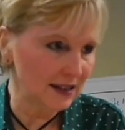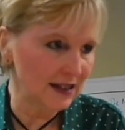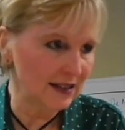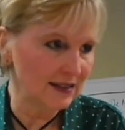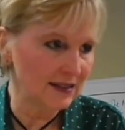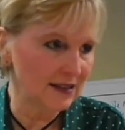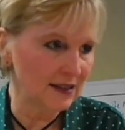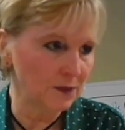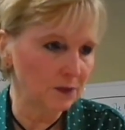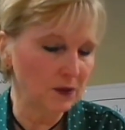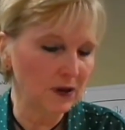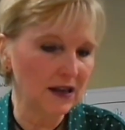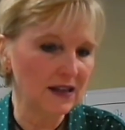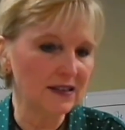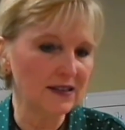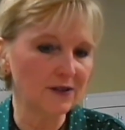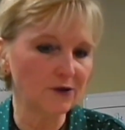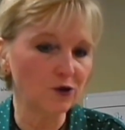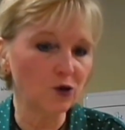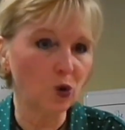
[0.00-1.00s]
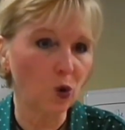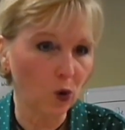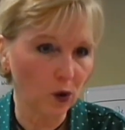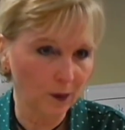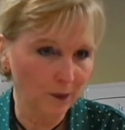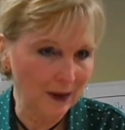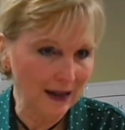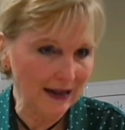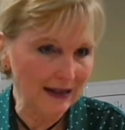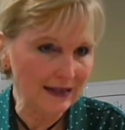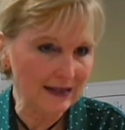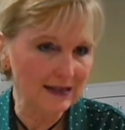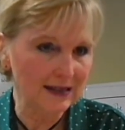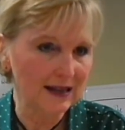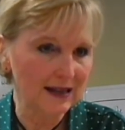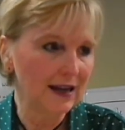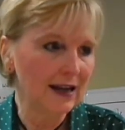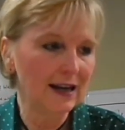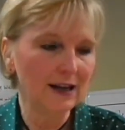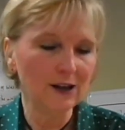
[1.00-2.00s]
the place of torment.
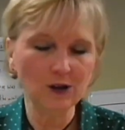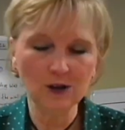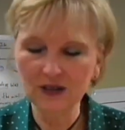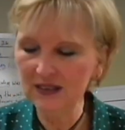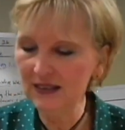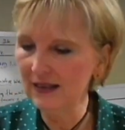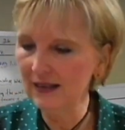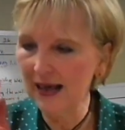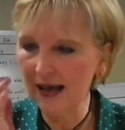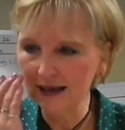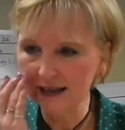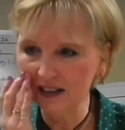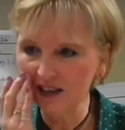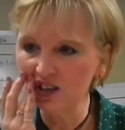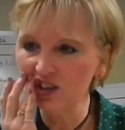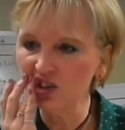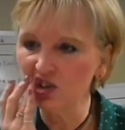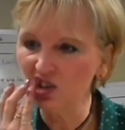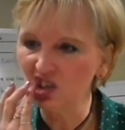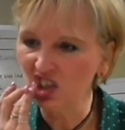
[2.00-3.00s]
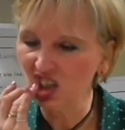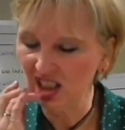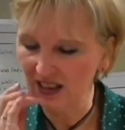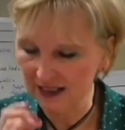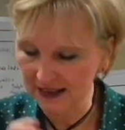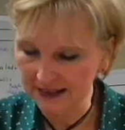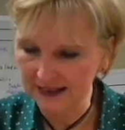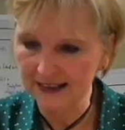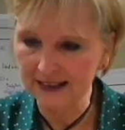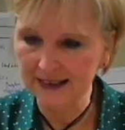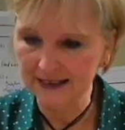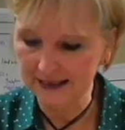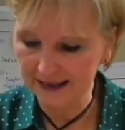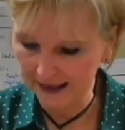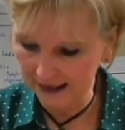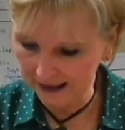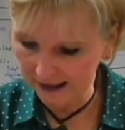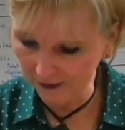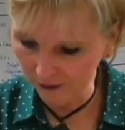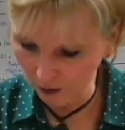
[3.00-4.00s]
You see that in Luke
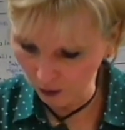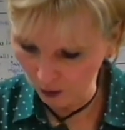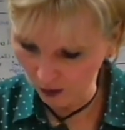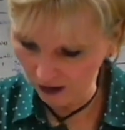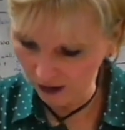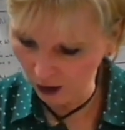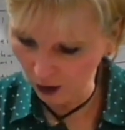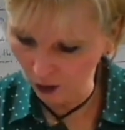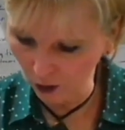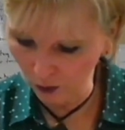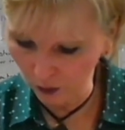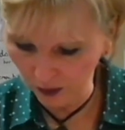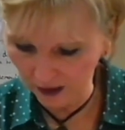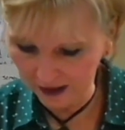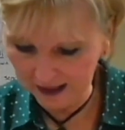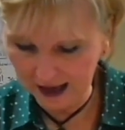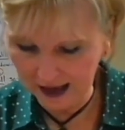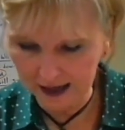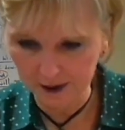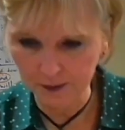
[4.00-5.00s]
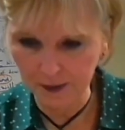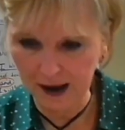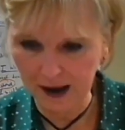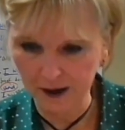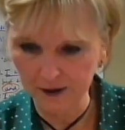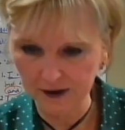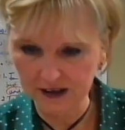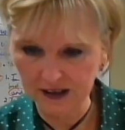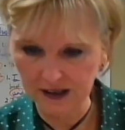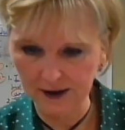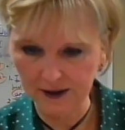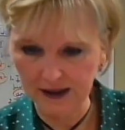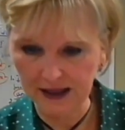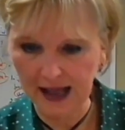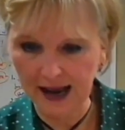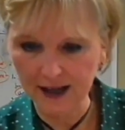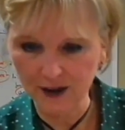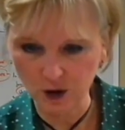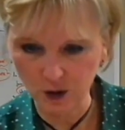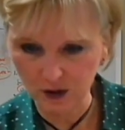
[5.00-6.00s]
16, if you want to go and read that about
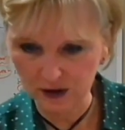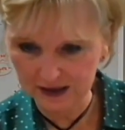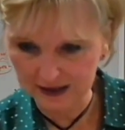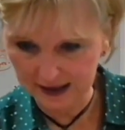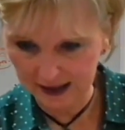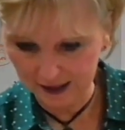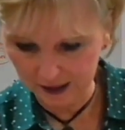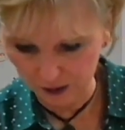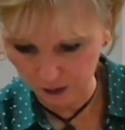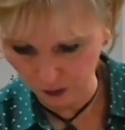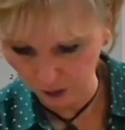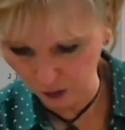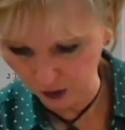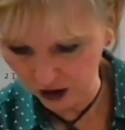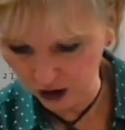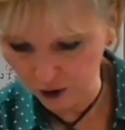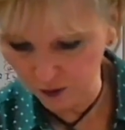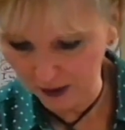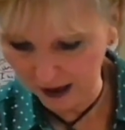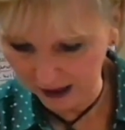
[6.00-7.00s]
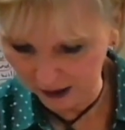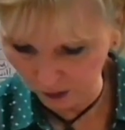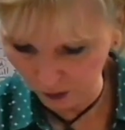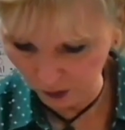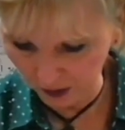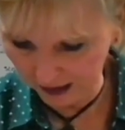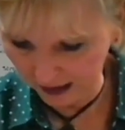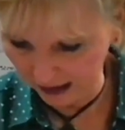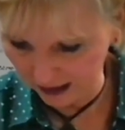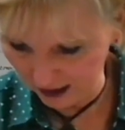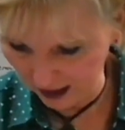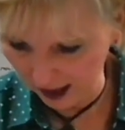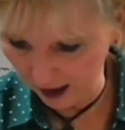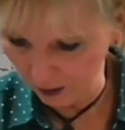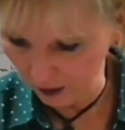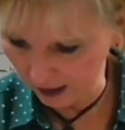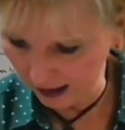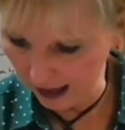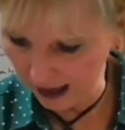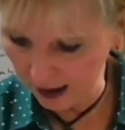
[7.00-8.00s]
Lazarus and the rich man, and when they die,
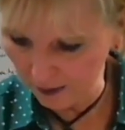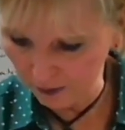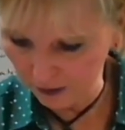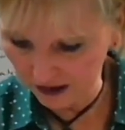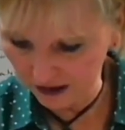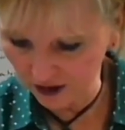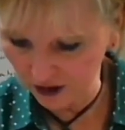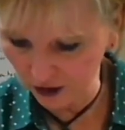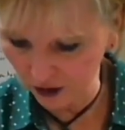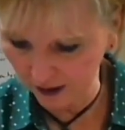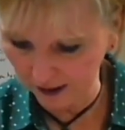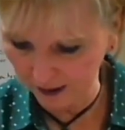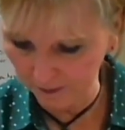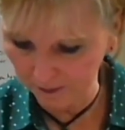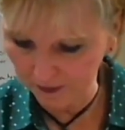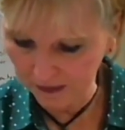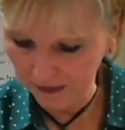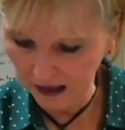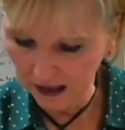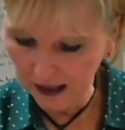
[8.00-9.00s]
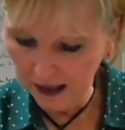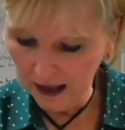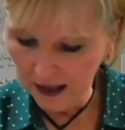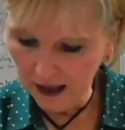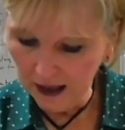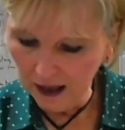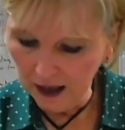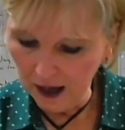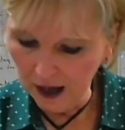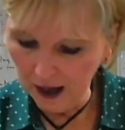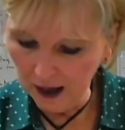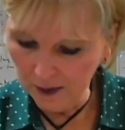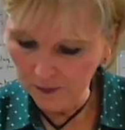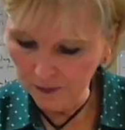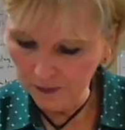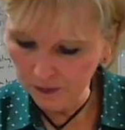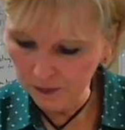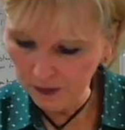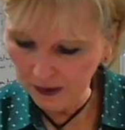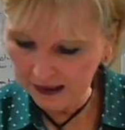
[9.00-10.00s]
what happens to them.
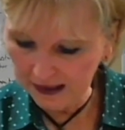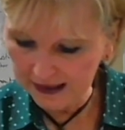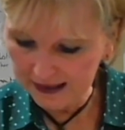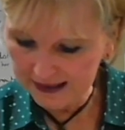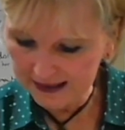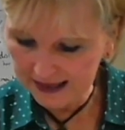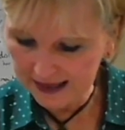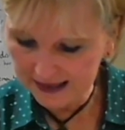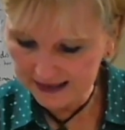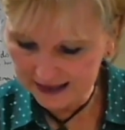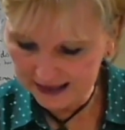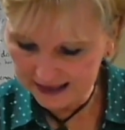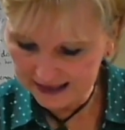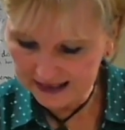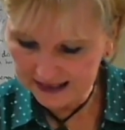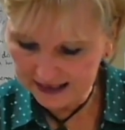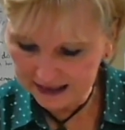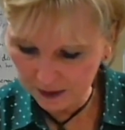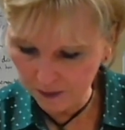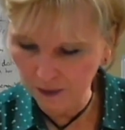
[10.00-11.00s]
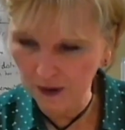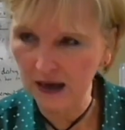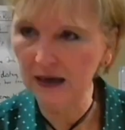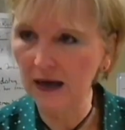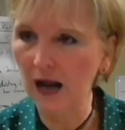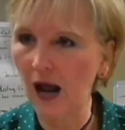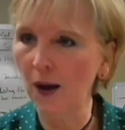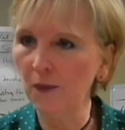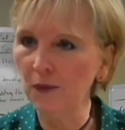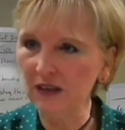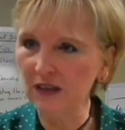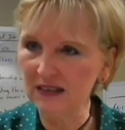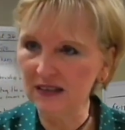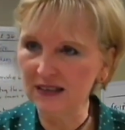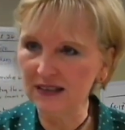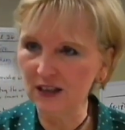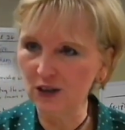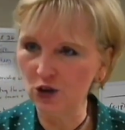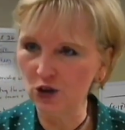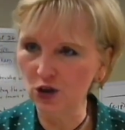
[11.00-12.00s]
But he says, this is the pit. I'm going to
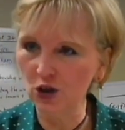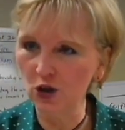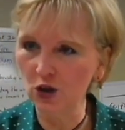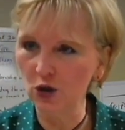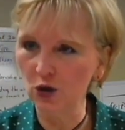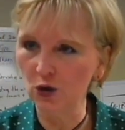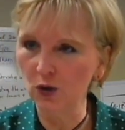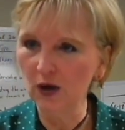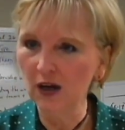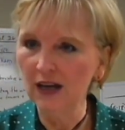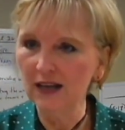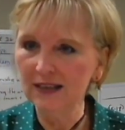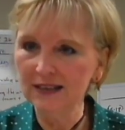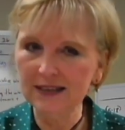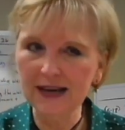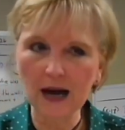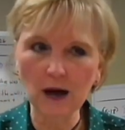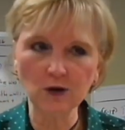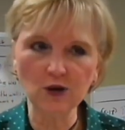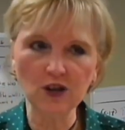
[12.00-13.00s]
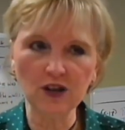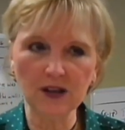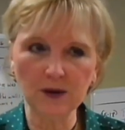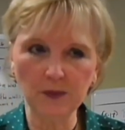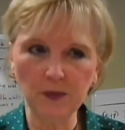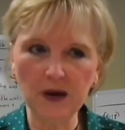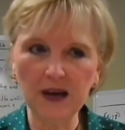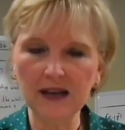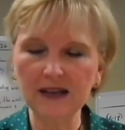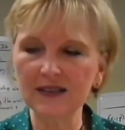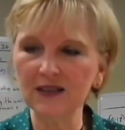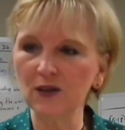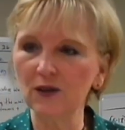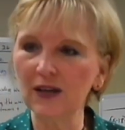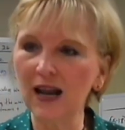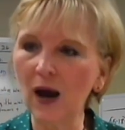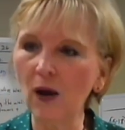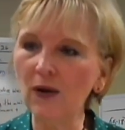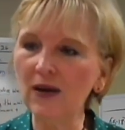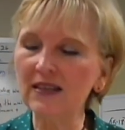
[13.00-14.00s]
send you down to the pit. So
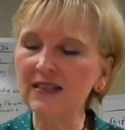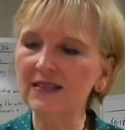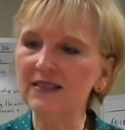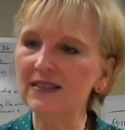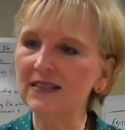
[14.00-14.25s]
now he's